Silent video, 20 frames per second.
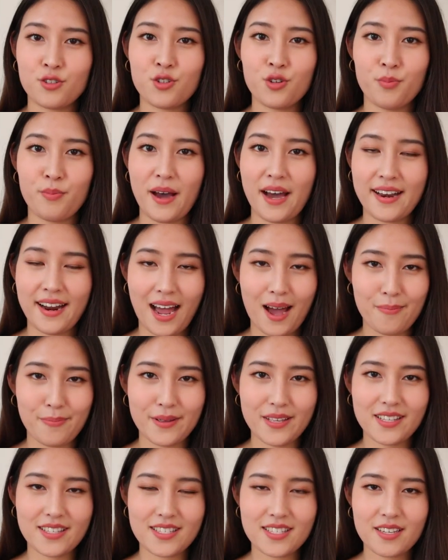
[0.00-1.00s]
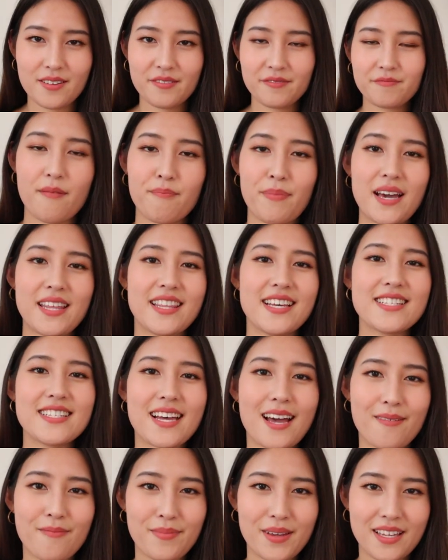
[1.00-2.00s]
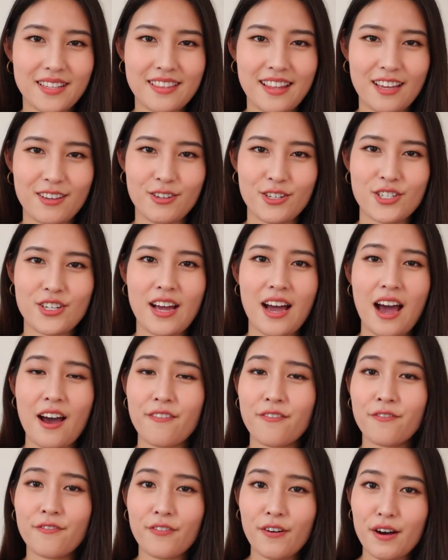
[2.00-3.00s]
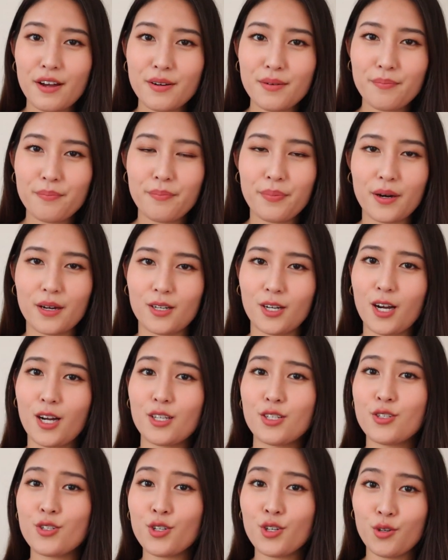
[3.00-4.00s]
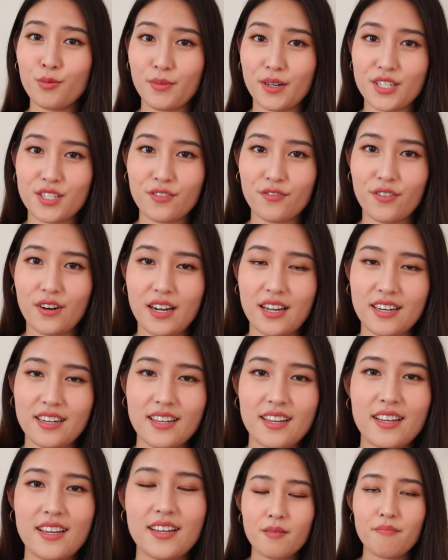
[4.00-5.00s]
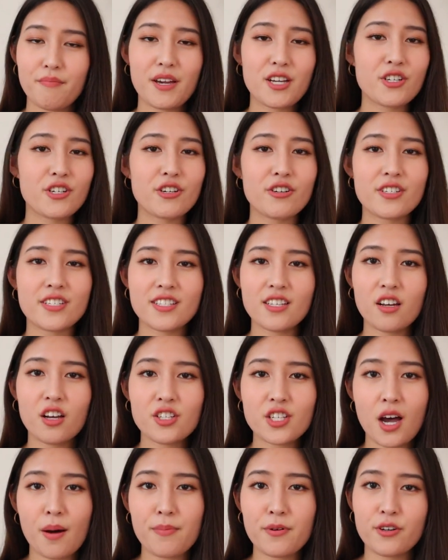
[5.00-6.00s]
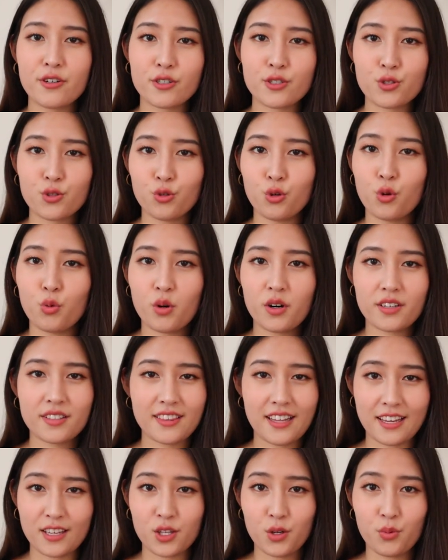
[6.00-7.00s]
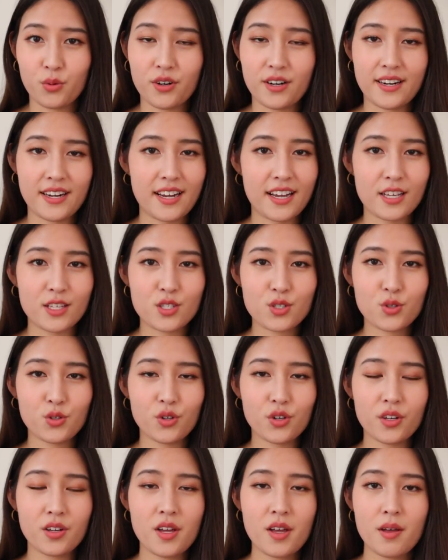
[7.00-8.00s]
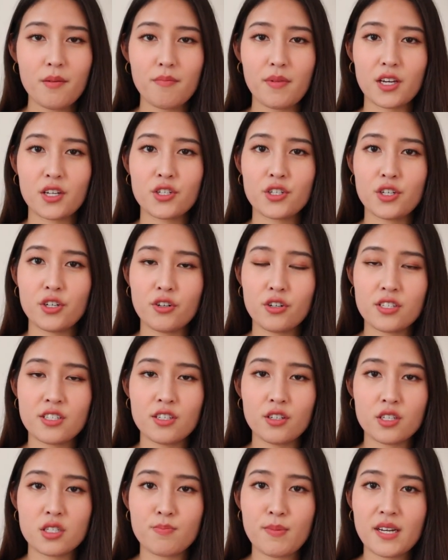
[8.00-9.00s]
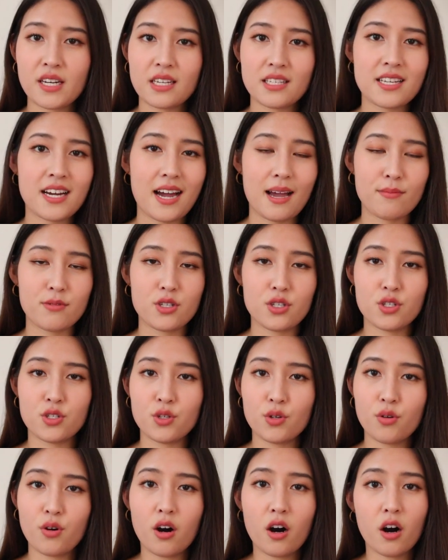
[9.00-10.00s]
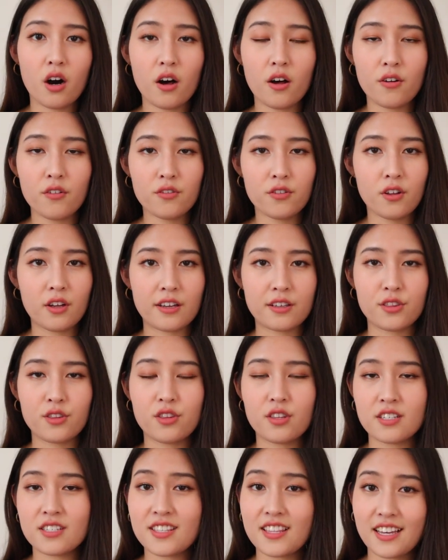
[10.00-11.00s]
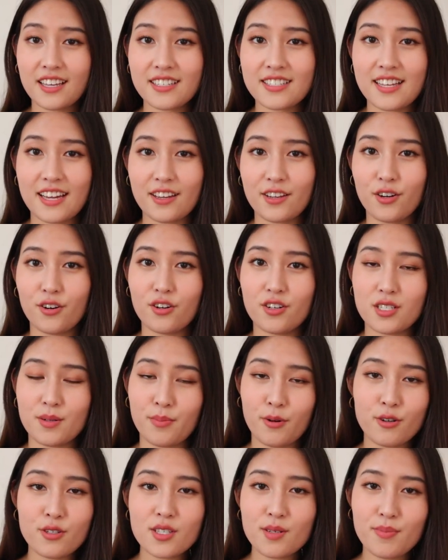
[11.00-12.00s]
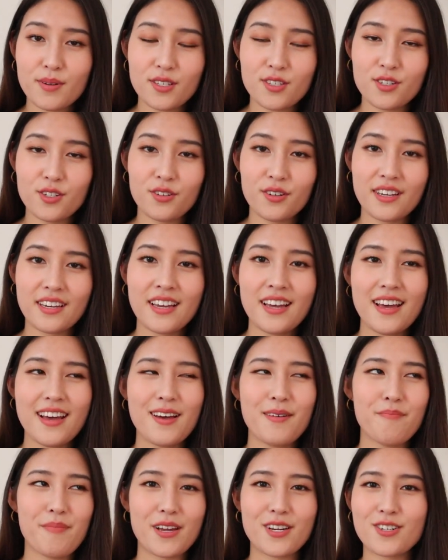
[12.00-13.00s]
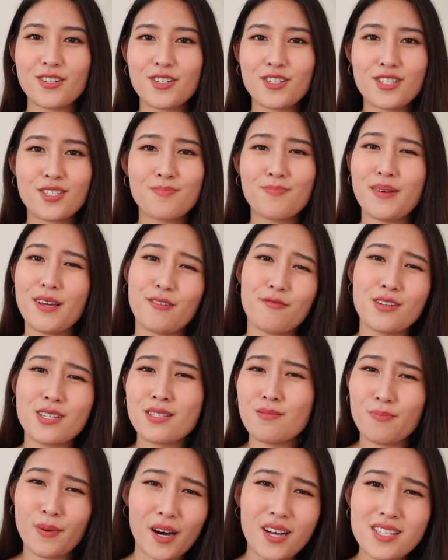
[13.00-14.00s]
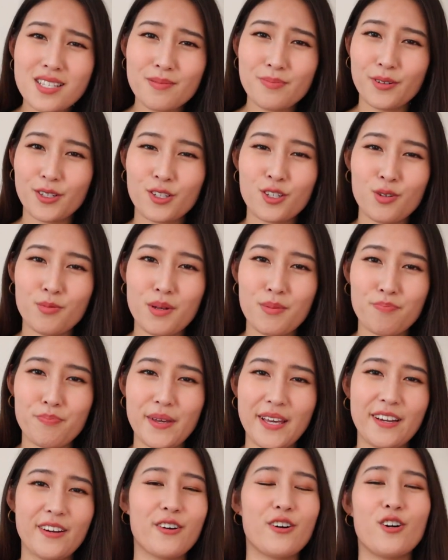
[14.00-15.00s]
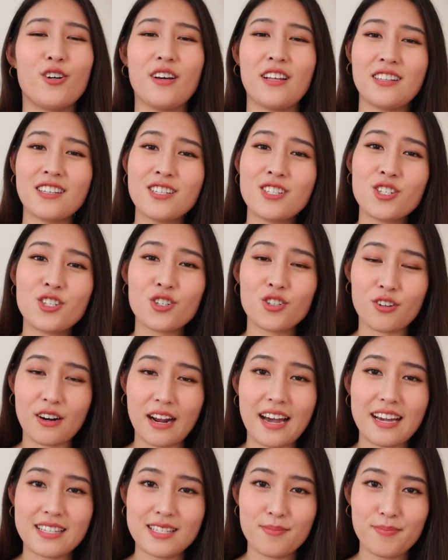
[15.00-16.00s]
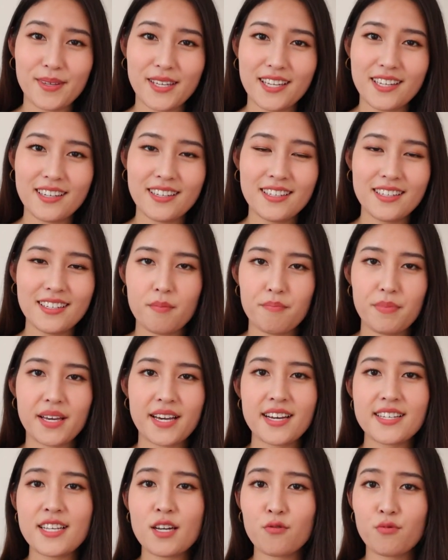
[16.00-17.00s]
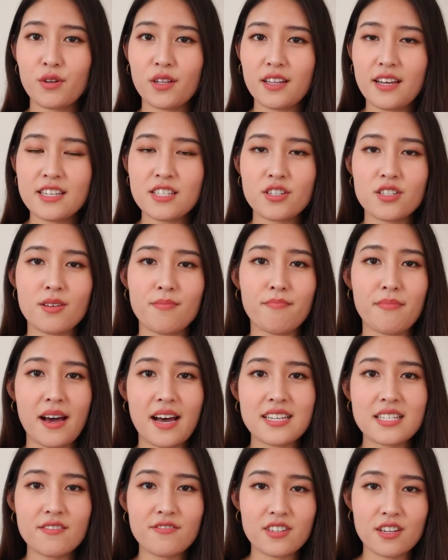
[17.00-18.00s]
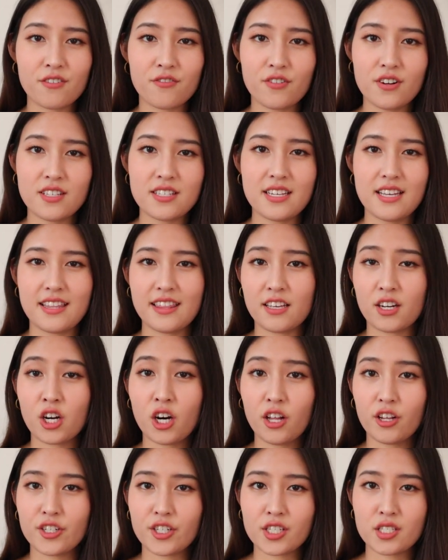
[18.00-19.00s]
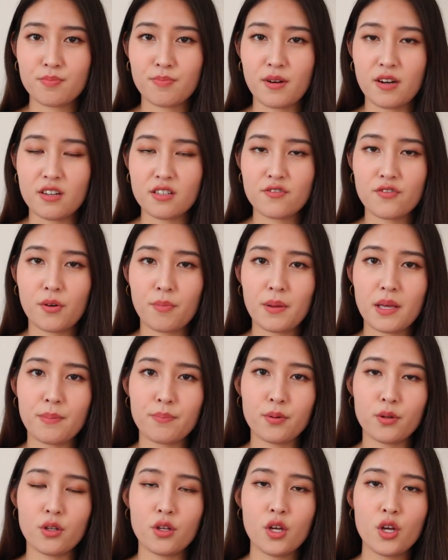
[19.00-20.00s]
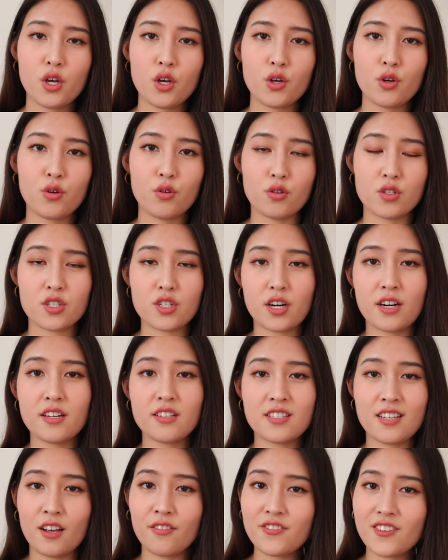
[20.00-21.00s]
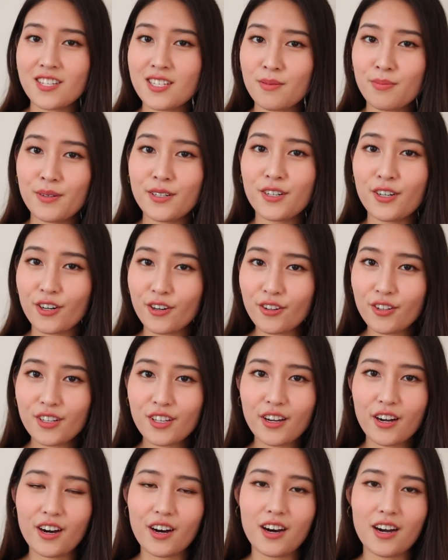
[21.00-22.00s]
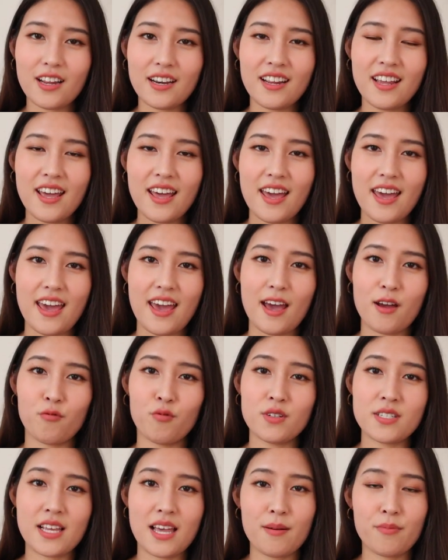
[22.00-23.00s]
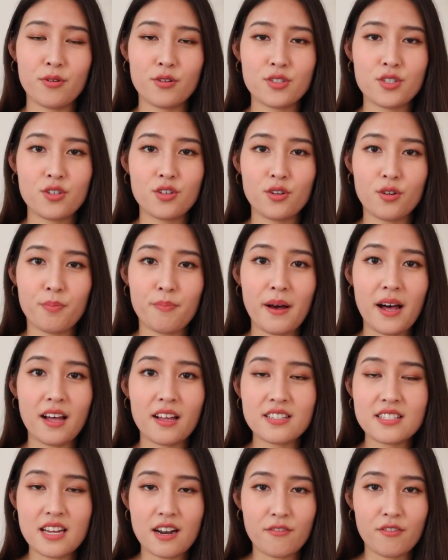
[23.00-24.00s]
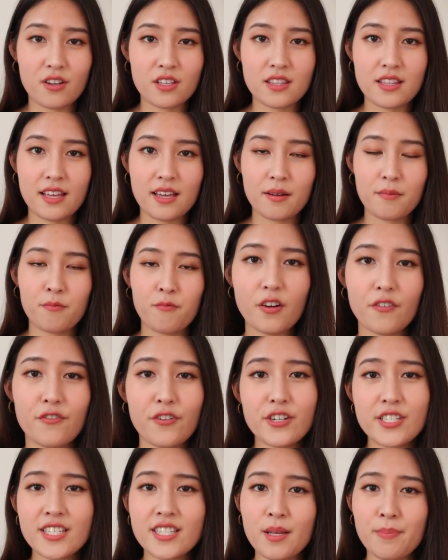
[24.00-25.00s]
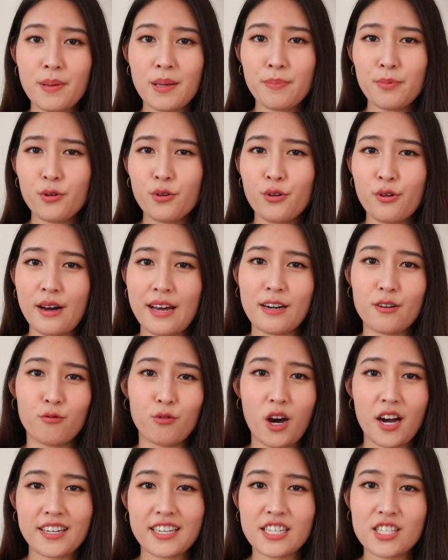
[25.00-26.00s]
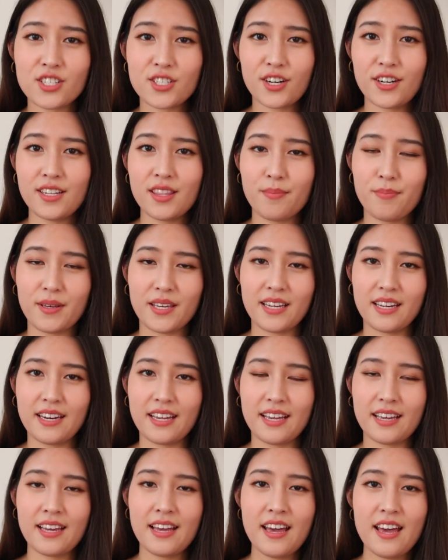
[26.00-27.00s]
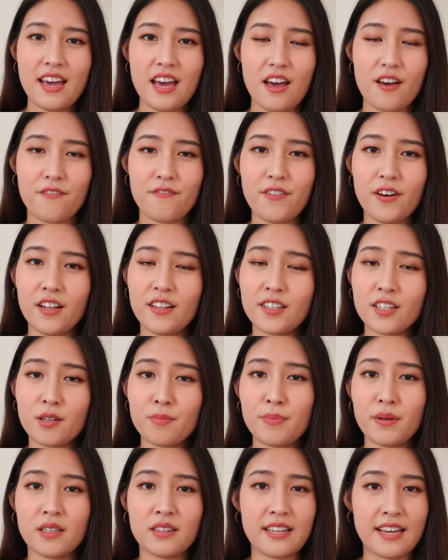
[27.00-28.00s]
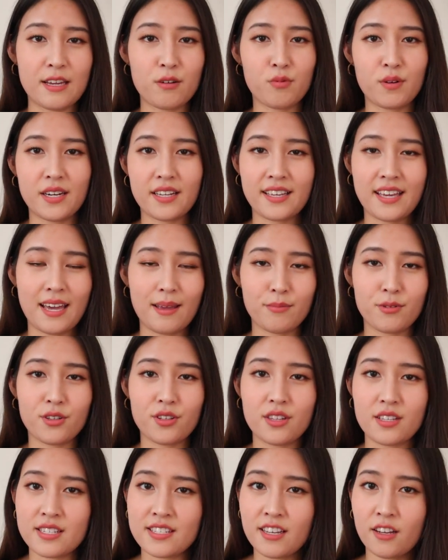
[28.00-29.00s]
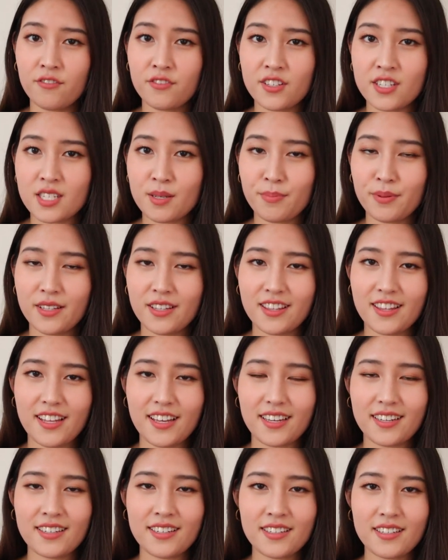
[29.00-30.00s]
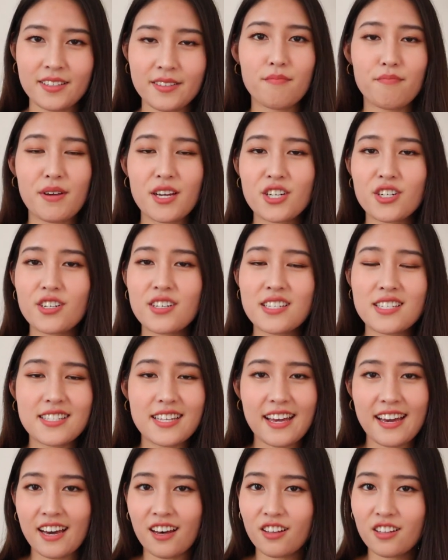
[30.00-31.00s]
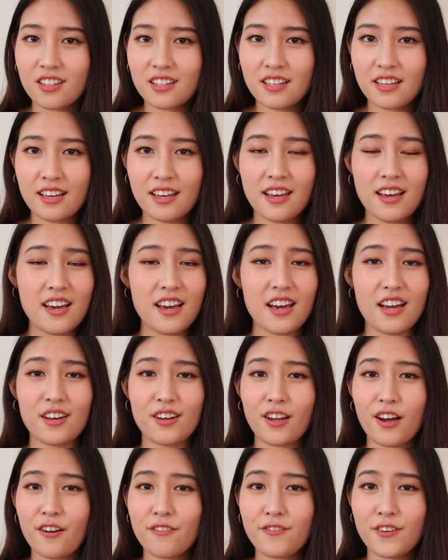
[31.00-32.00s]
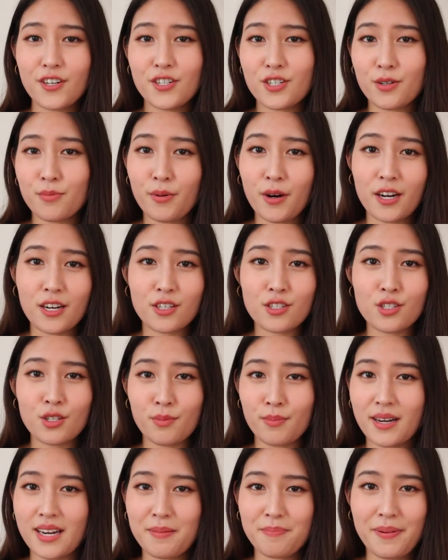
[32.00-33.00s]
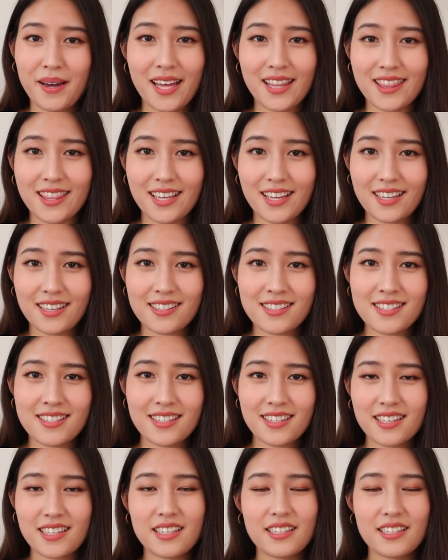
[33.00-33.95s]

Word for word: too bad happens. By this, I mean that you should have fun, but not too much fun. Make sure you're still on top of your schoolwork like you were in high school. Make sure you're still spending time to do all of, like the things that you're supposed to be doing. Make sure just be a responsible human being or at least try to be. Because I realized there's a massive difference in the college experience for people who started self-discipline early on and was able to balance everything versus the people who had a rocky start in the beginning and fell a little bit late when it came to the self-discipline thing. Make sure to stay healthy and not feed your body too many bad things.